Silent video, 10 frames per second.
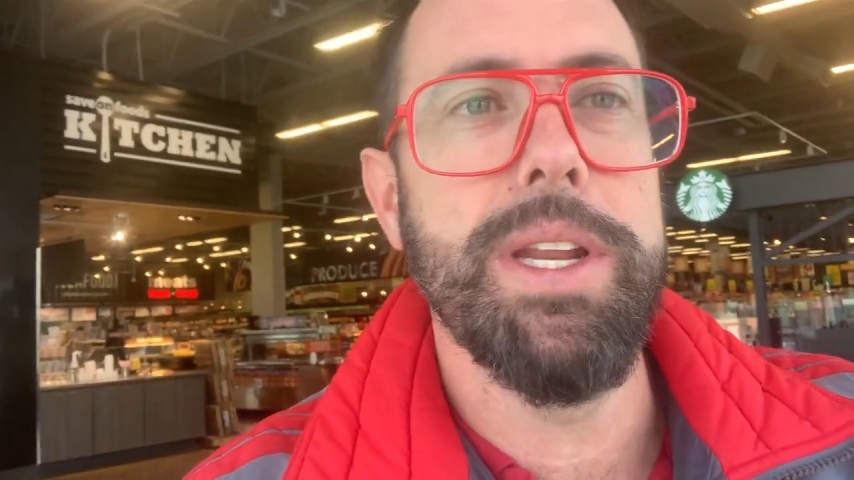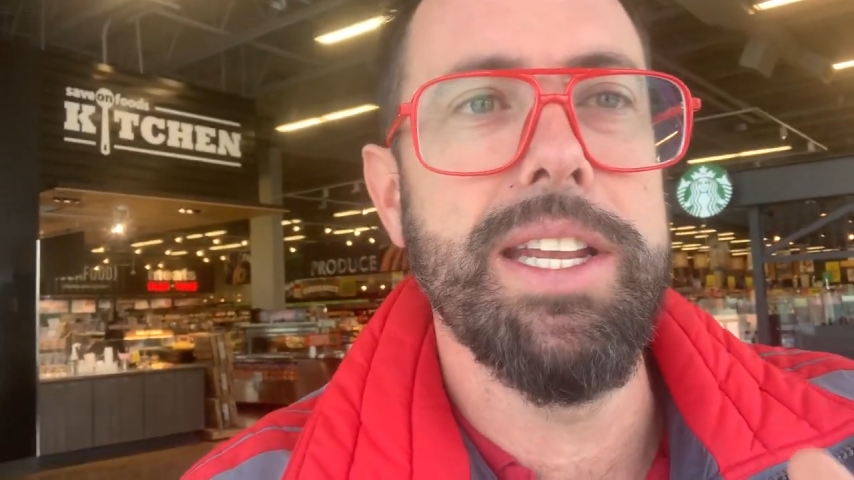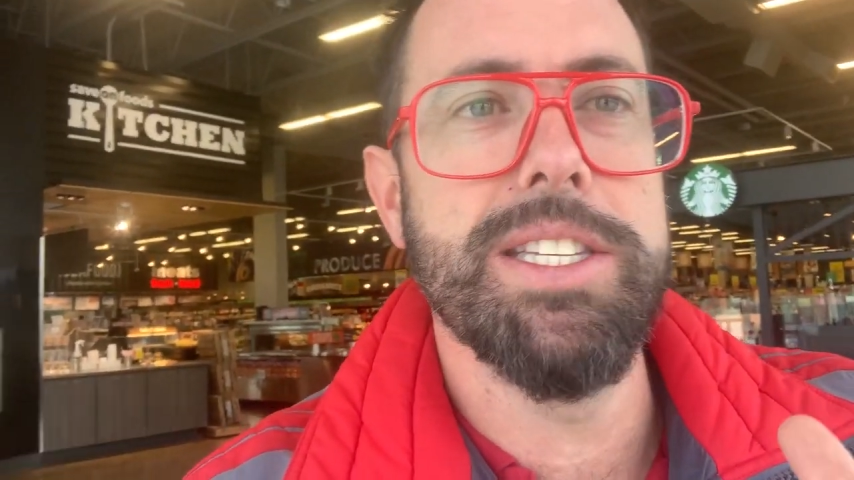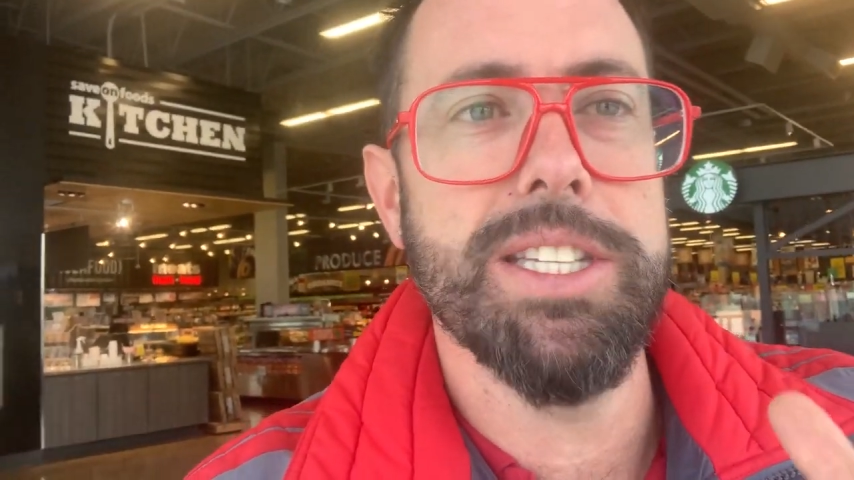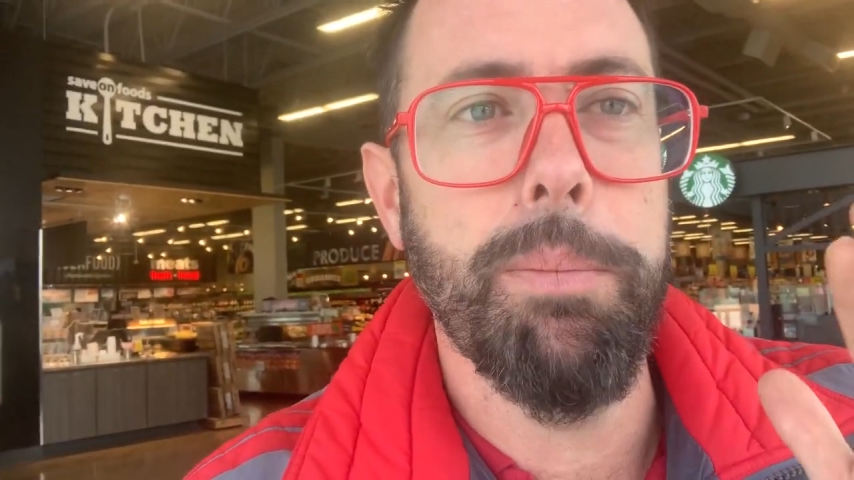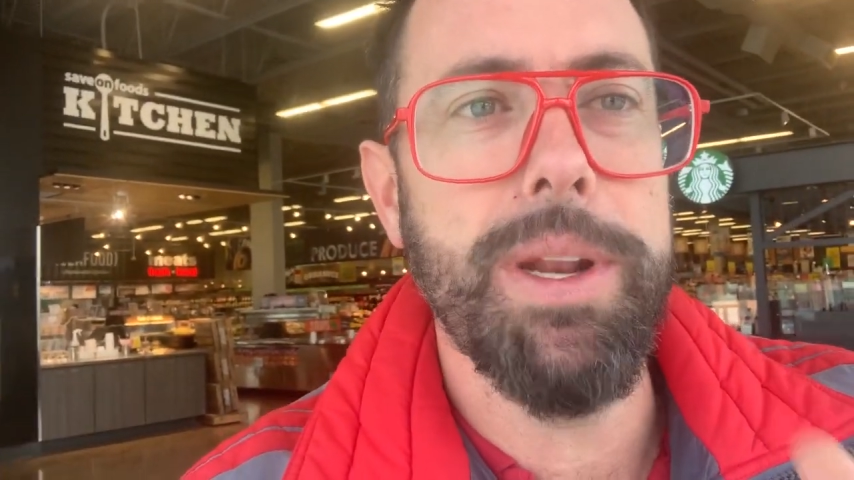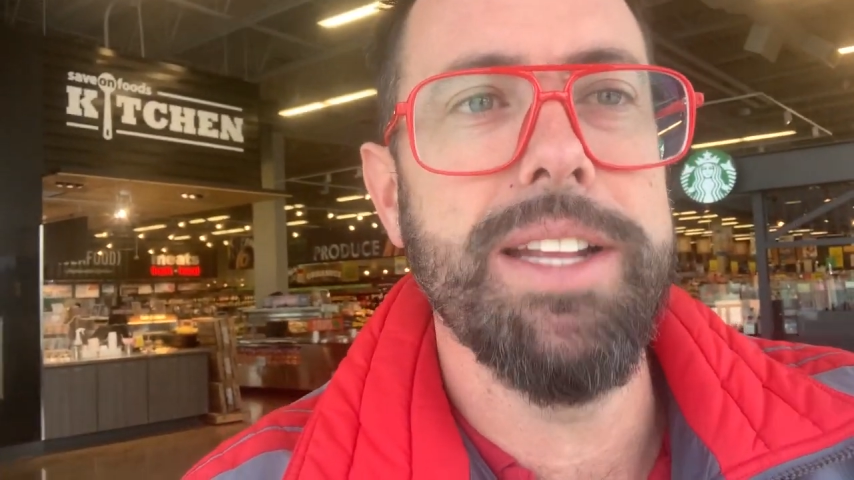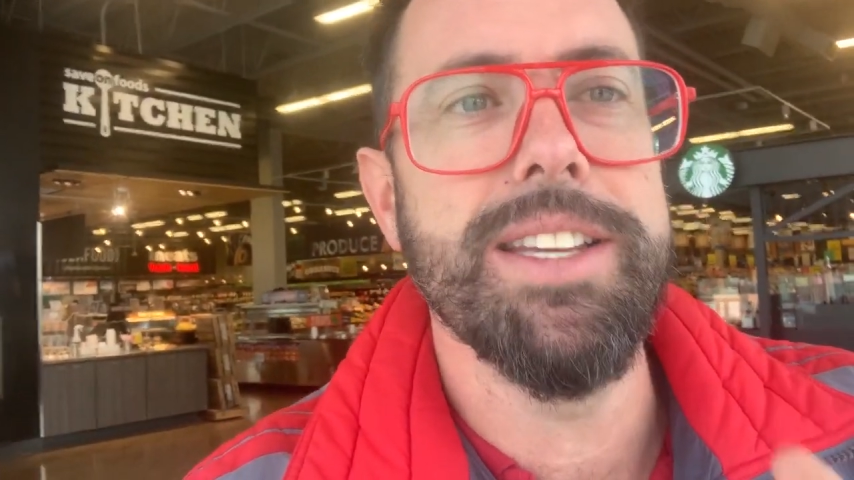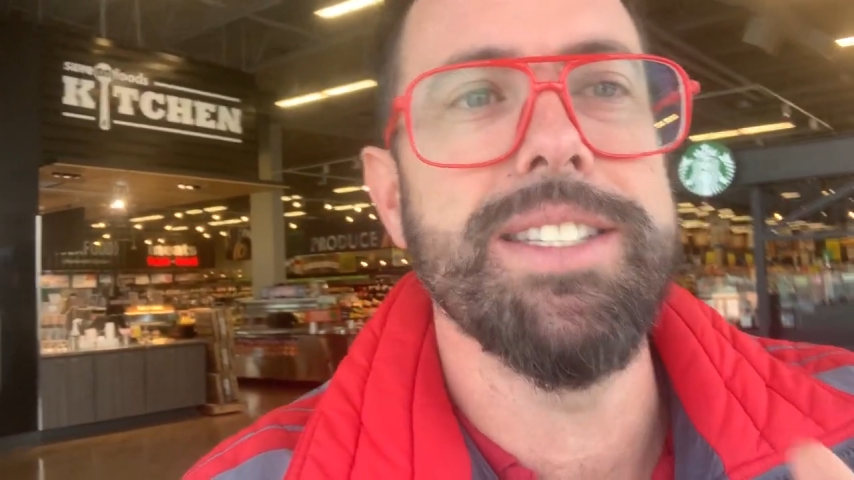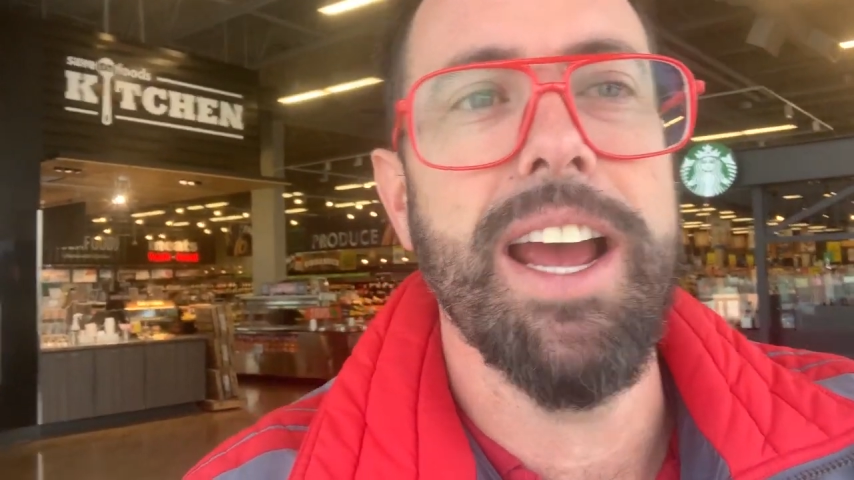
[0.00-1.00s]
need somebody
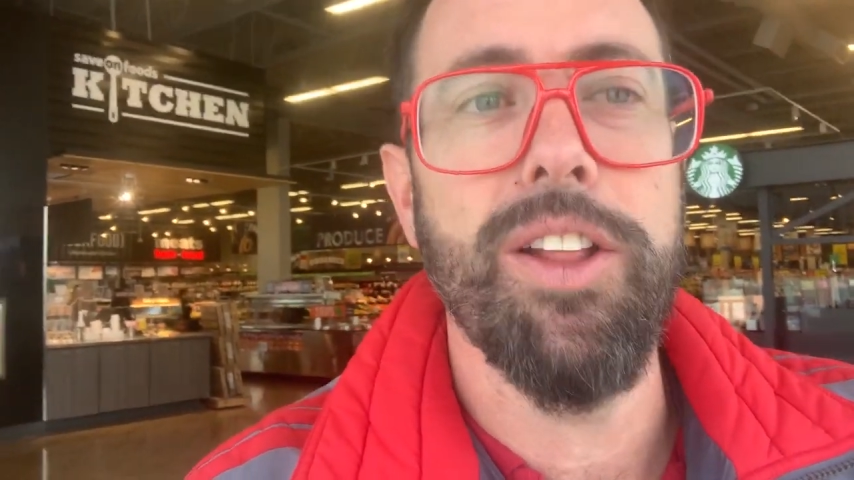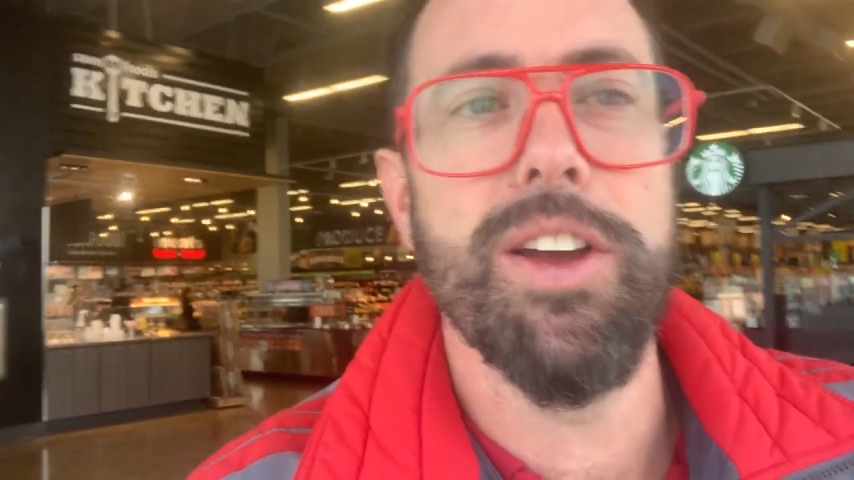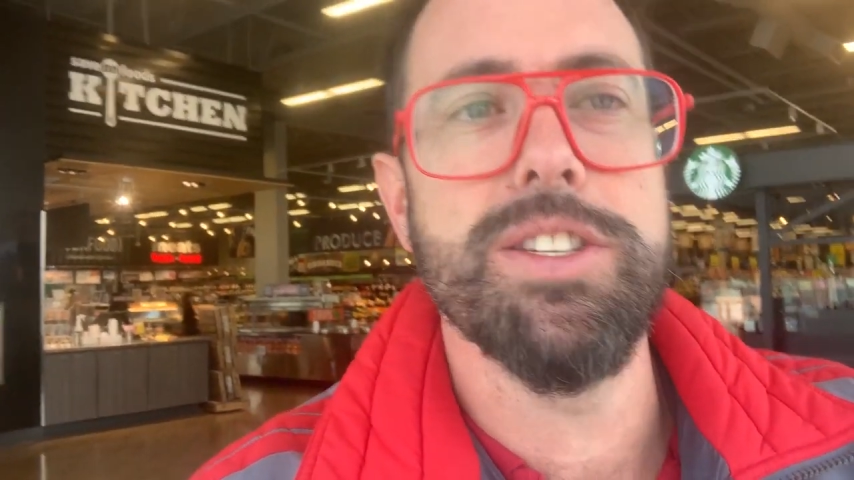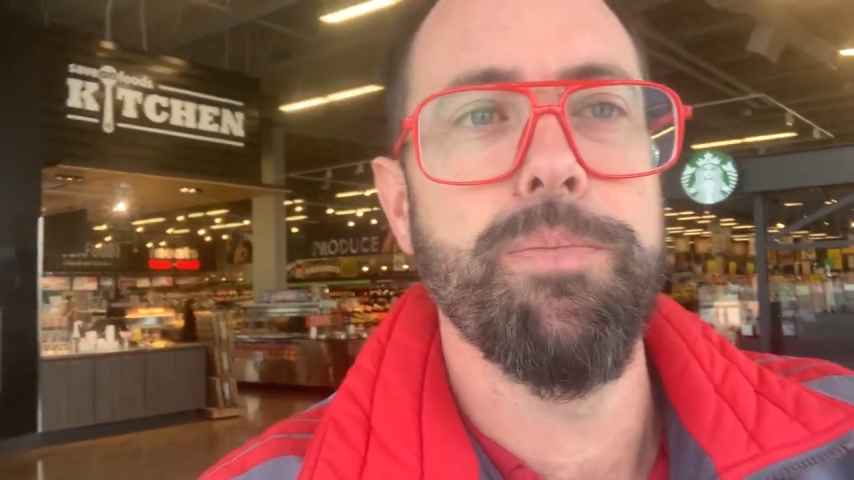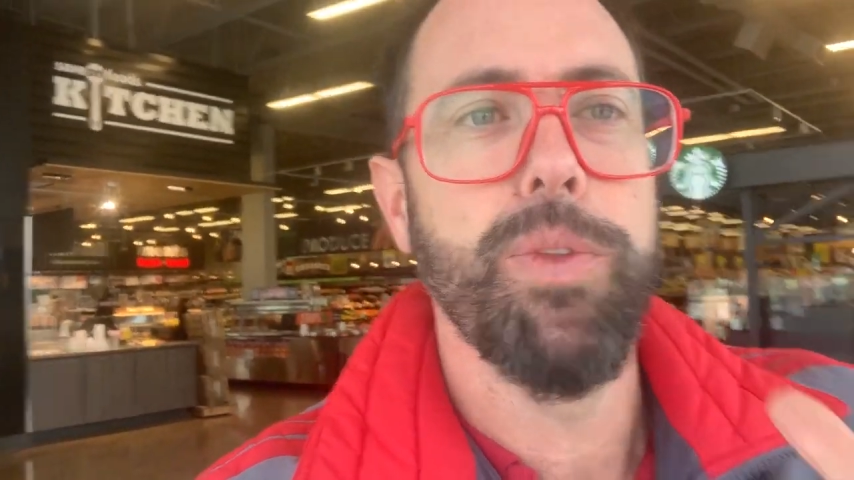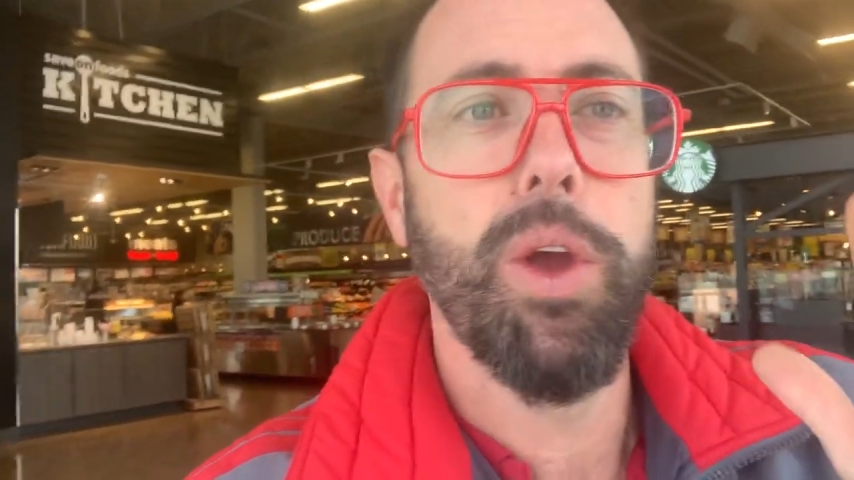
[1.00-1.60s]
to tell us